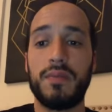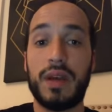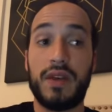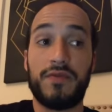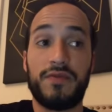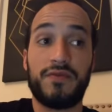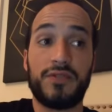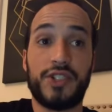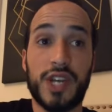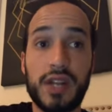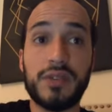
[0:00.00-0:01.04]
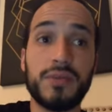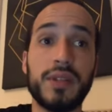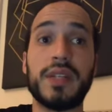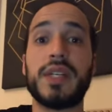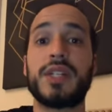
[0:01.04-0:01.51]
if
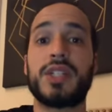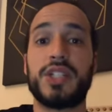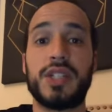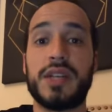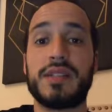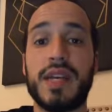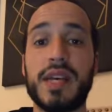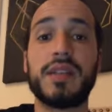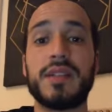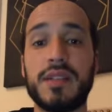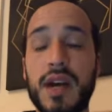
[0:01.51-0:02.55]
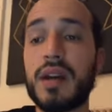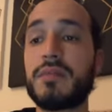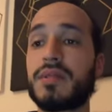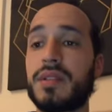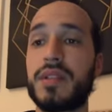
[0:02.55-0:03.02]
genuinely she has taken the
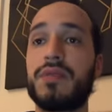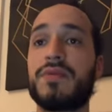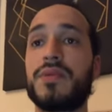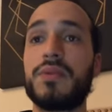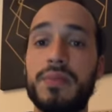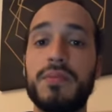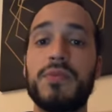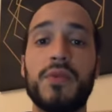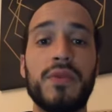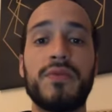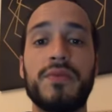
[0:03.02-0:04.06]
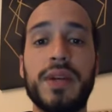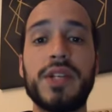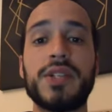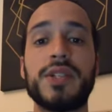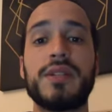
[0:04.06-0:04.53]
time to give you a bit more
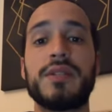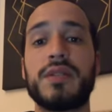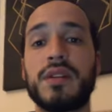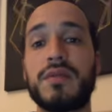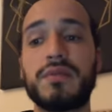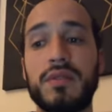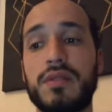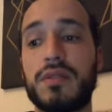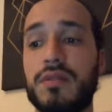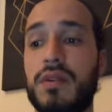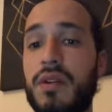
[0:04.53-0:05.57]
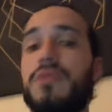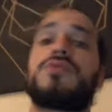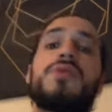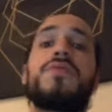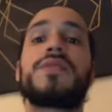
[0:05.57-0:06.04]
information instead of the on the
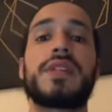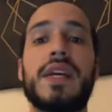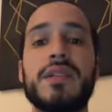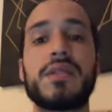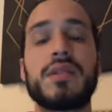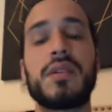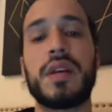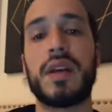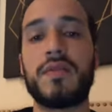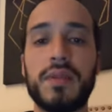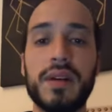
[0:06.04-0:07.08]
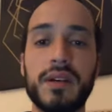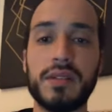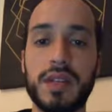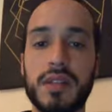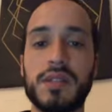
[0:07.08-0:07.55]
surface answer like everybody
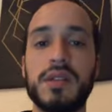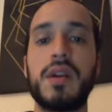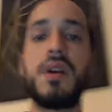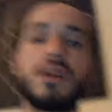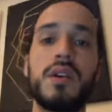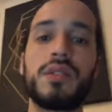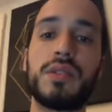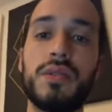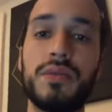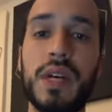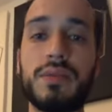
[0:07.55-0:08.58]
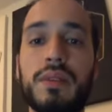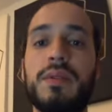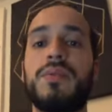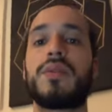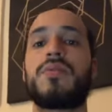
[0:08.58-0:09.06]
else gets. So that's why I
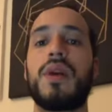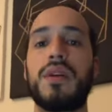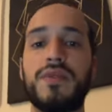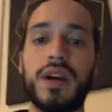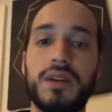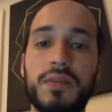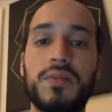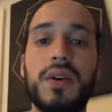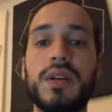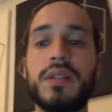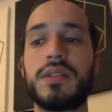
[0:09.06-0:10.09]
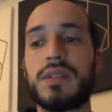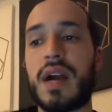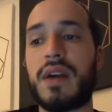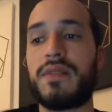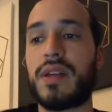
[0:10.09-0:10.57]
want to qualify. Number one, it's
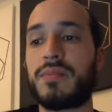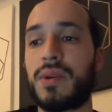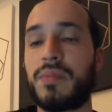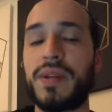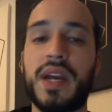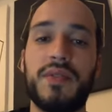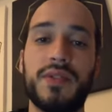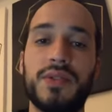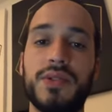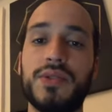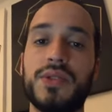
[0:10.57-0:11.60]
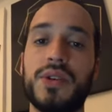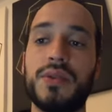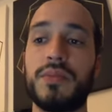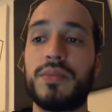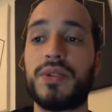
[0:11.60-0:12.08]
high value male behavior to do so.
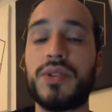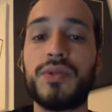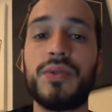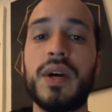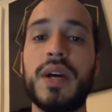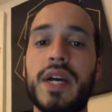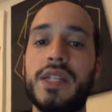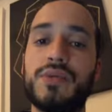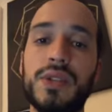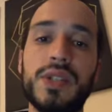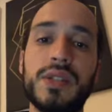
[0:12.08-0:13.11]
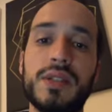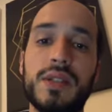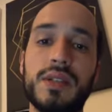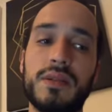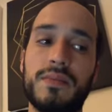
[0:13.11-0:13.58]
And number two, it switches
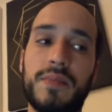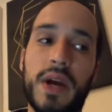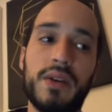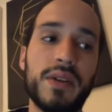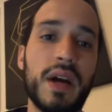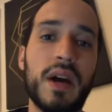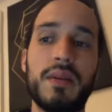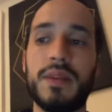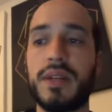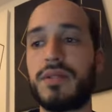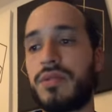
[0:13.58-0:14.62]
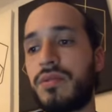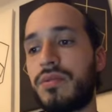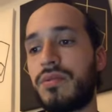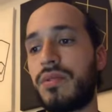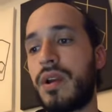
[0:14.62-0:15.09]
the paradigm
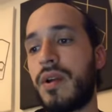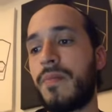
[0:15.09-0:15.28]
into